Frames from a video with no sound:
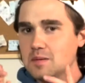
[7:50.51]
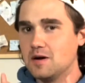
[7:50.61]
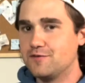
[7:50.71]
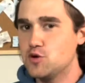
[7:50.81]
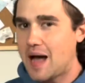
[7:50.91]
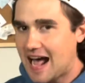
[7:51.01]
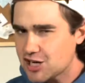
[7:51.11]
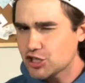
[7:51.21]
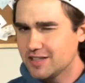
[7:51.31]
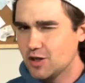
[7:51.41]
but if you
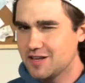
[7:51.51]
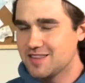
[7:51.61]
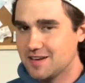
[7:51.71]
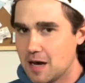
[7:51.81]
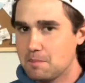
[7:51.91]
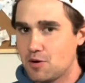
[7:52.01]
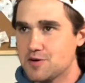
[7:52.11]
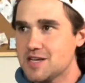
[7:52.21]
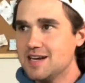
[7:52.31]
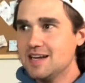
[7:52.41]
actually look at the numbers,